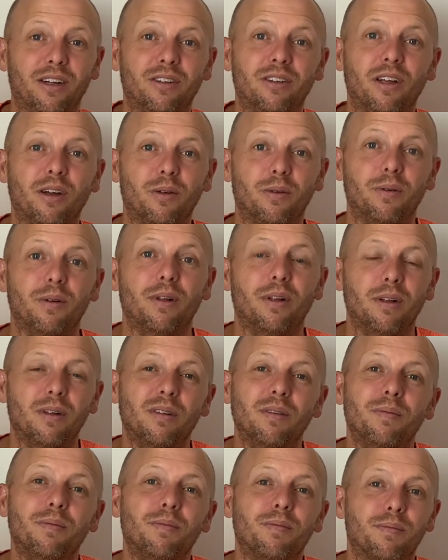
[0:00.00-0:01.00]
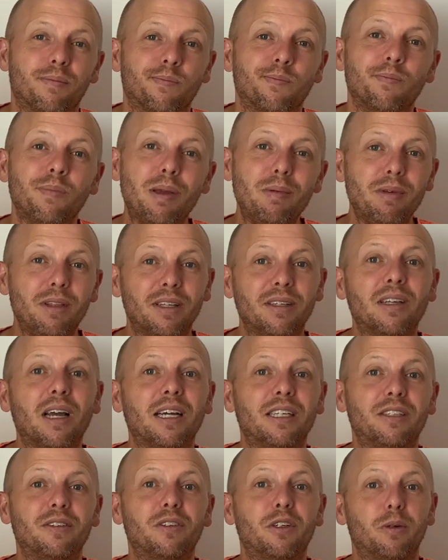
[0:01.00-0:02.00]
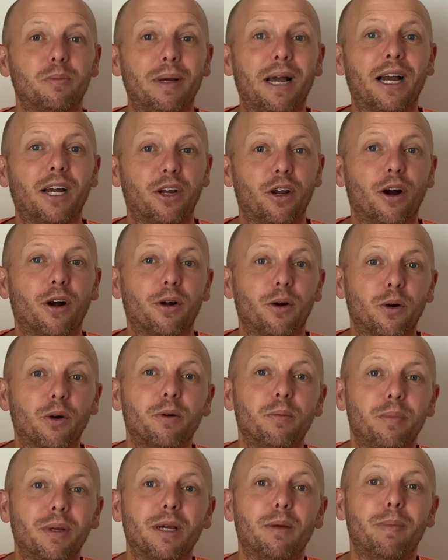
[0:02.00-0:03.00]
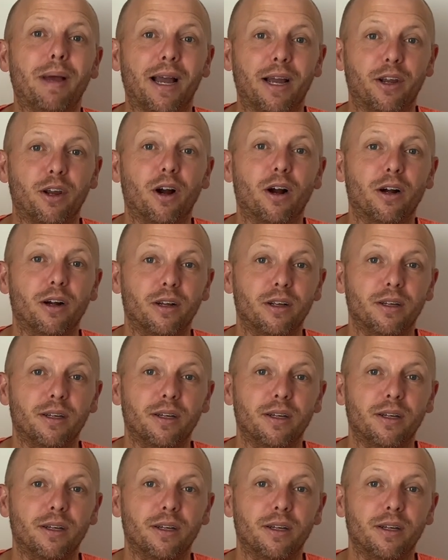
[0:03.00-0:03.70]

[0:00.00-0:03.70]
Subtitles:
So maybe the size of your backyard or a big backyard.